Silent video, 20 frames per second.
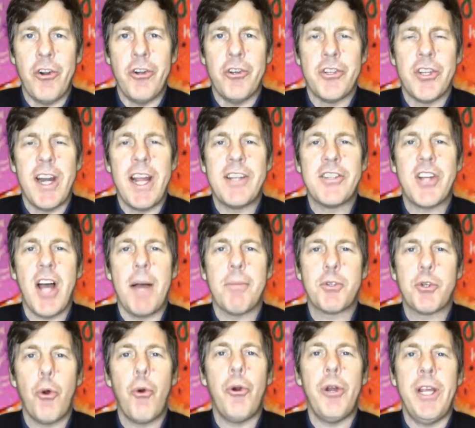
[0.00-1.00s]
Today's top
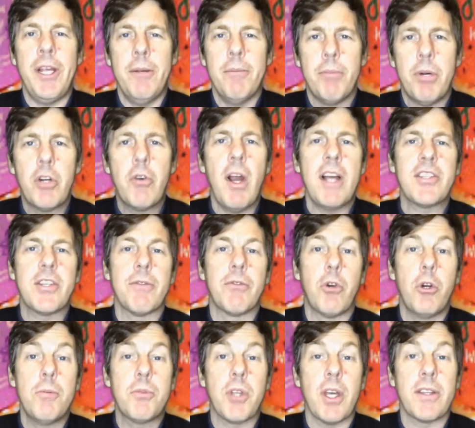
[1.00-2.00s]
story. Progressive
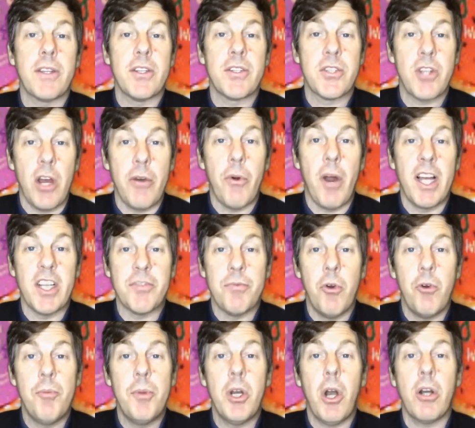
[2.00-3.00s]
groups like the Sunrise
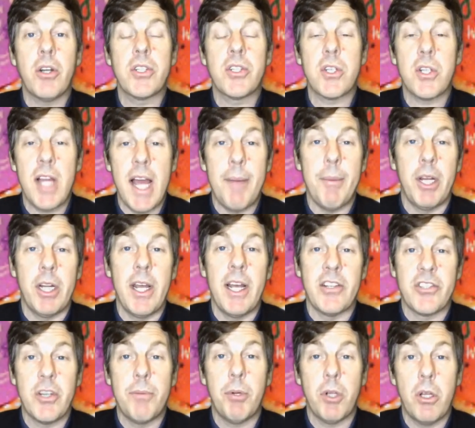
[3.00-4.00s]
Movement are slamming
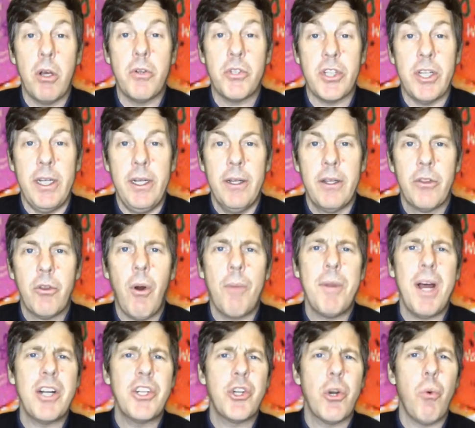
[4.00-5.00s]
Nancy Pelosi, though I'm
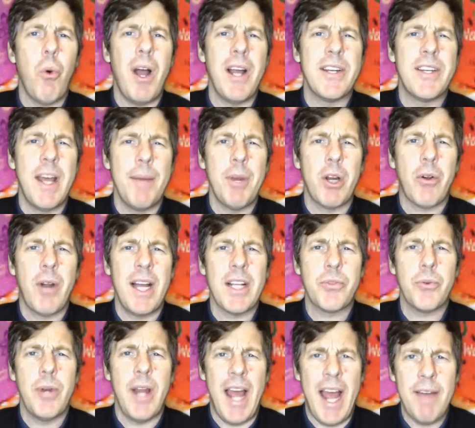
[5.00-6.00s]
not sure why
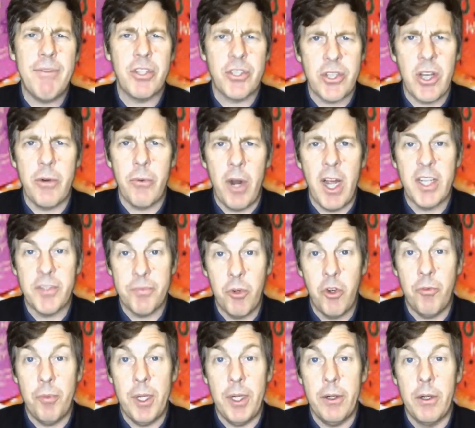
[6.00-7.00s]
Democrats would have a Sunrise
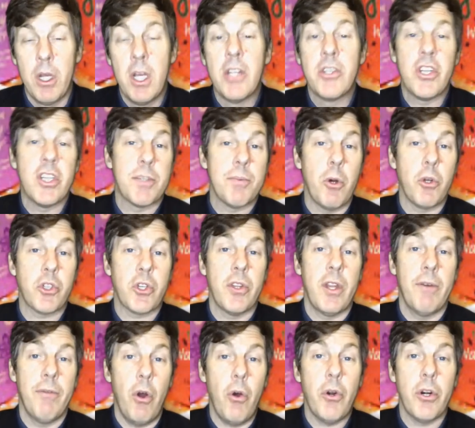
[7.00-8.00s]
Movement, since most of
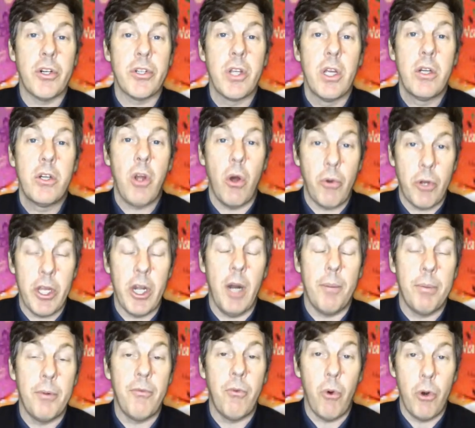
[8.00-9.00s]
their voters don't get
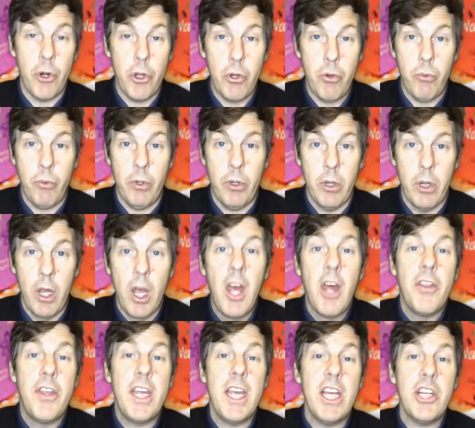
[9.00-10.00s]
up before noon.
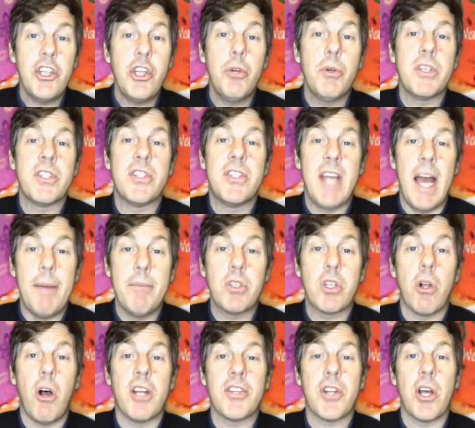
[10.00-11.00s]
The issue is Dems
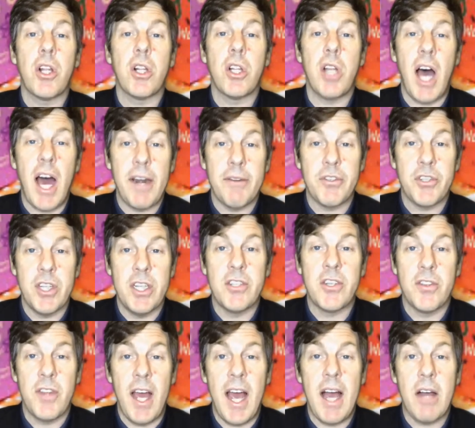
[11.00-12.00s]
lost a lot of seats
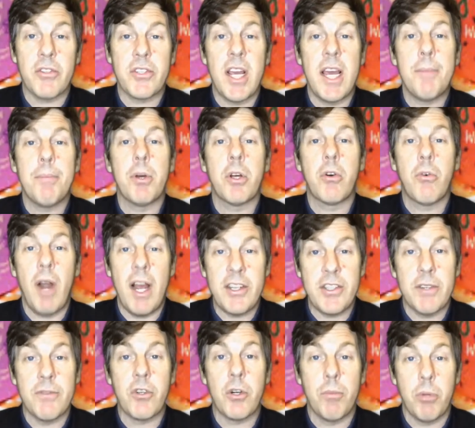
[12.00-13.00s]
in the House, and
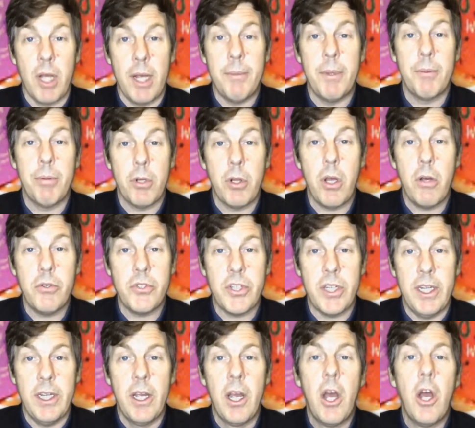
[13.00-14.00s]
progressives are blaming
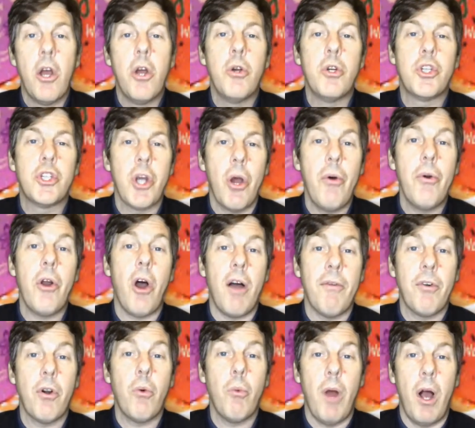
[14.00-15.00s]
Pelosi, who showed
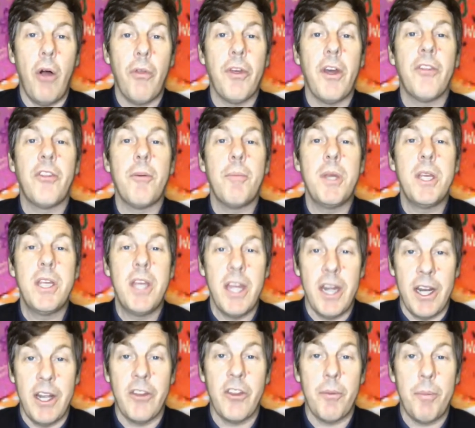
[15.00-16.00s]
off her wealth at the
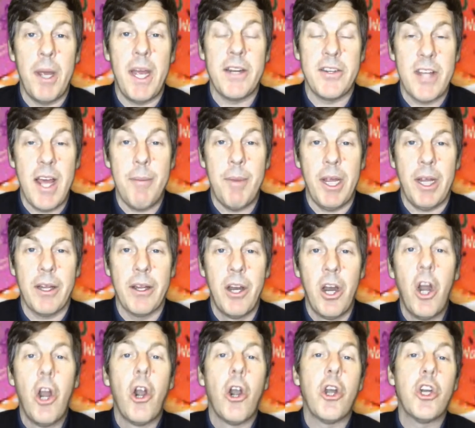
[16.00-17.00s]
beginning of the pandemic.
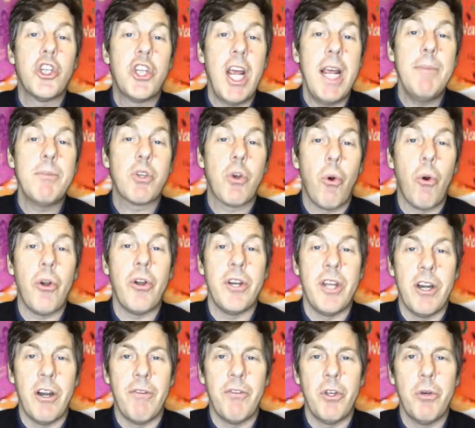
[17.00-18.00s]
Her James Corden
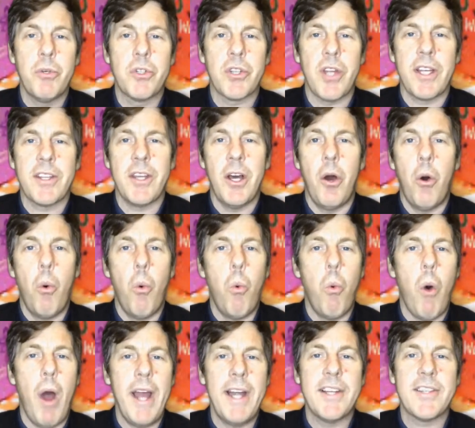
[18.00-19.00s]
interview was like the
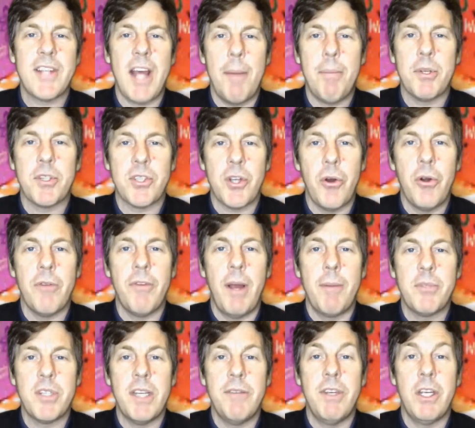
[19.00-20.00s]
whitest episode of
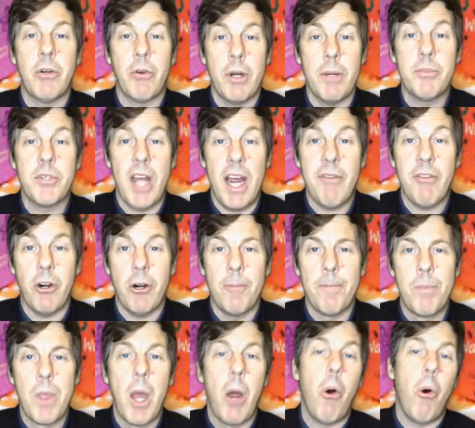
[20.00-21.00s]
MTV Cribs ever,
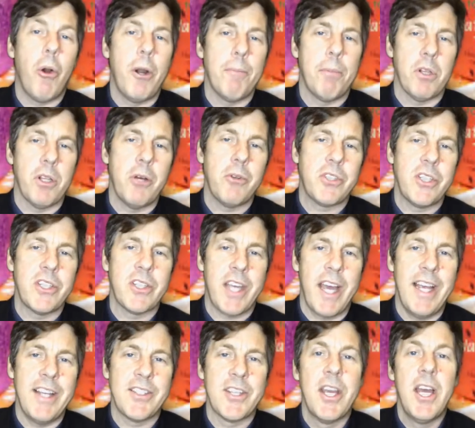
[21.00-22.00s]
or in Pelosi's
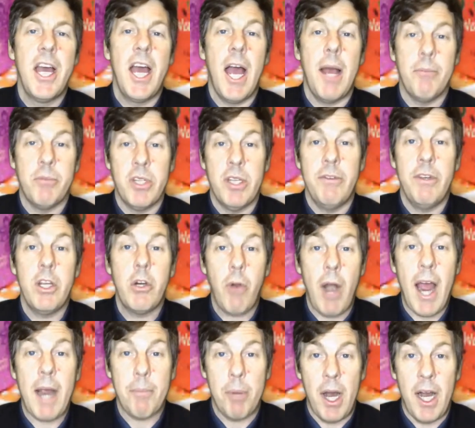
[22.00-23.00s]
case, MTV
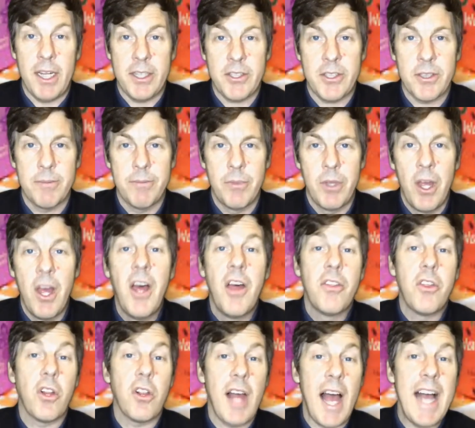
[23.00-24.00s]
Crackpots.
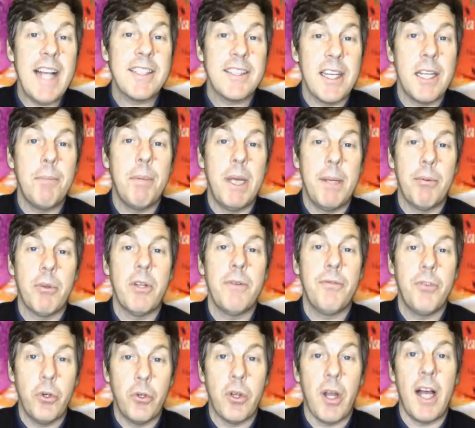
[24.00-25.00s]
The last thing people in
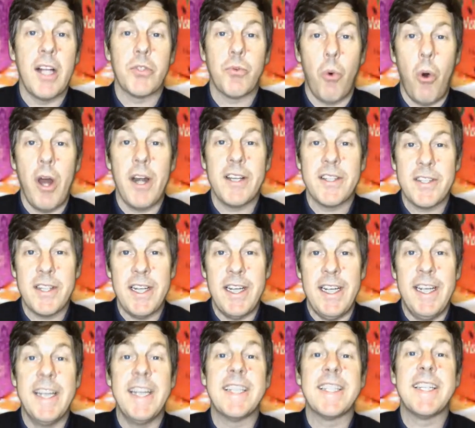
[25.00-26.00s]
food lines want to
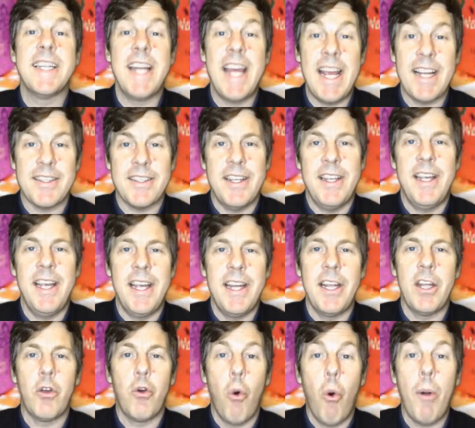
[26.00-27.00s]
see is Nancy
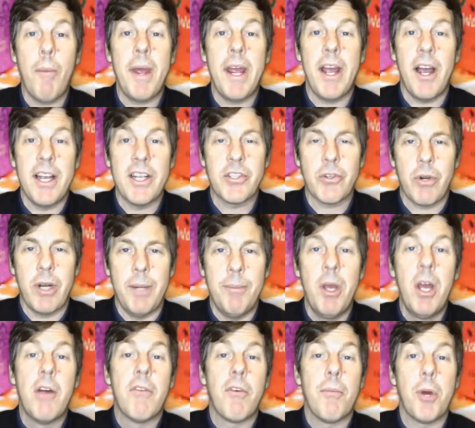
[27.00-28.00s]
eating gourmet ice cream
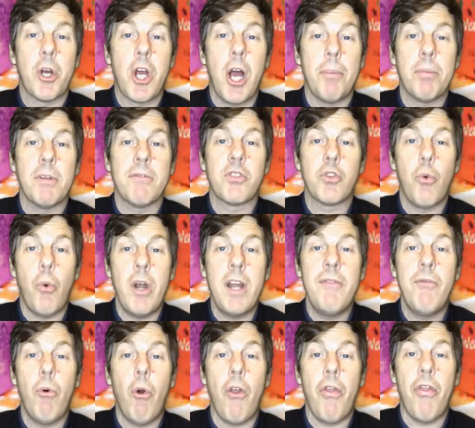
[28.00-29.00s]
from a couple of
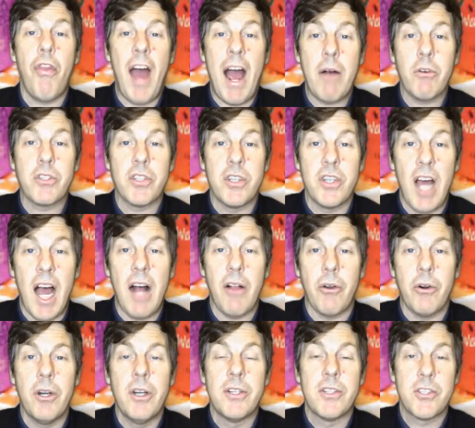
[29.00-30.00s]

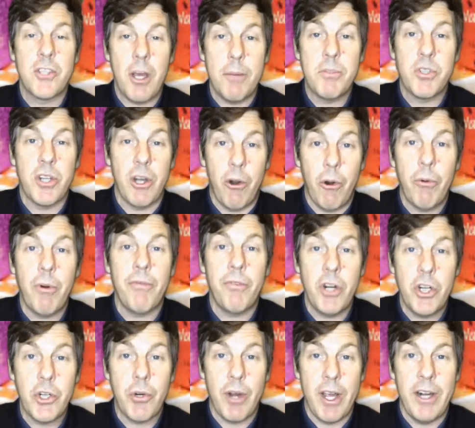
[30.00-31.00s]
$24,000 Sub-Zero
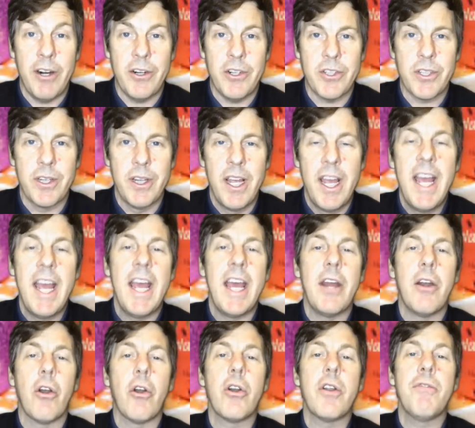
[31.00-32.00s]
refrigerators.
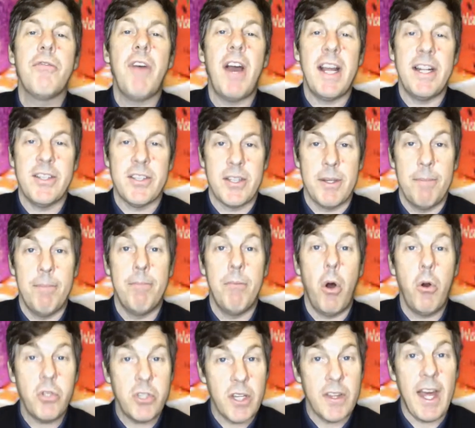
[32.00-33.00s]
In her defense,
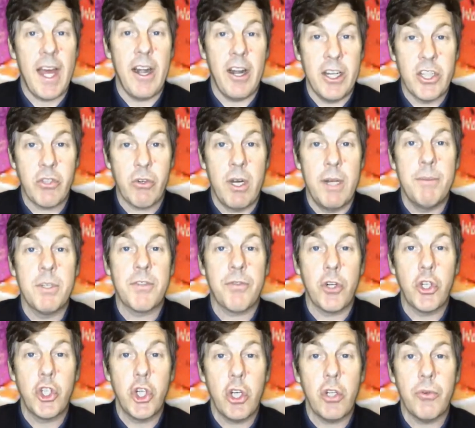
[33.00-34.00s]
most of that ice cream is for
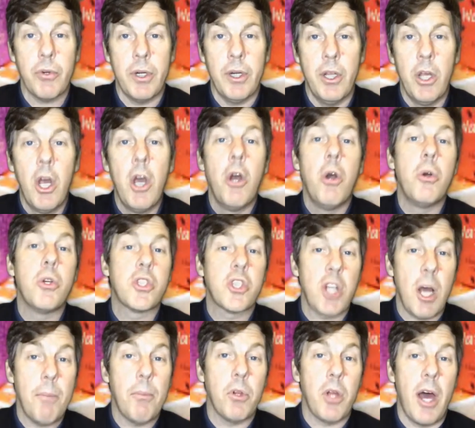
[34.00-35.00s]
children who
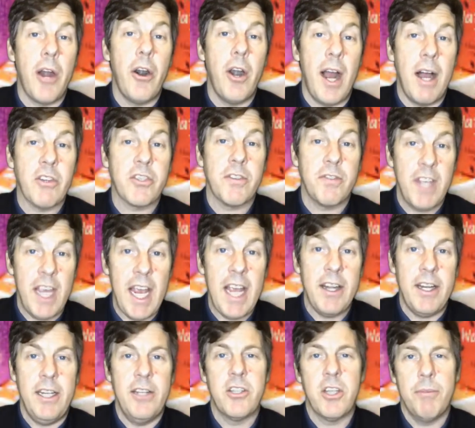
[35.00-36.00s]
stumble on her house of
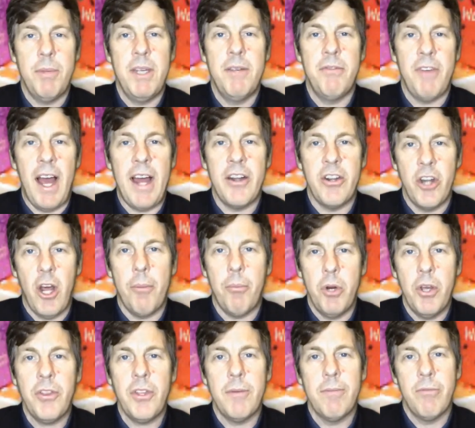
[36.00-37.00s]
candy to be fattened up
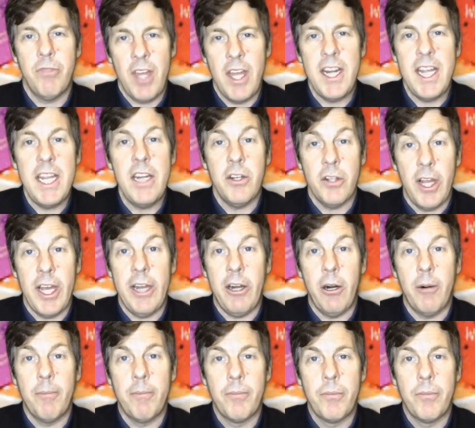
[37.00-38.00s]
with and then eaten
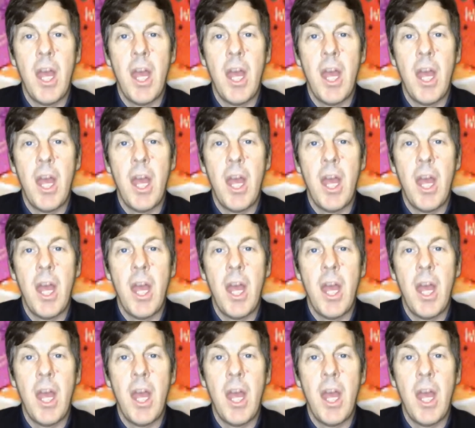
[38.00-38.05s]
later.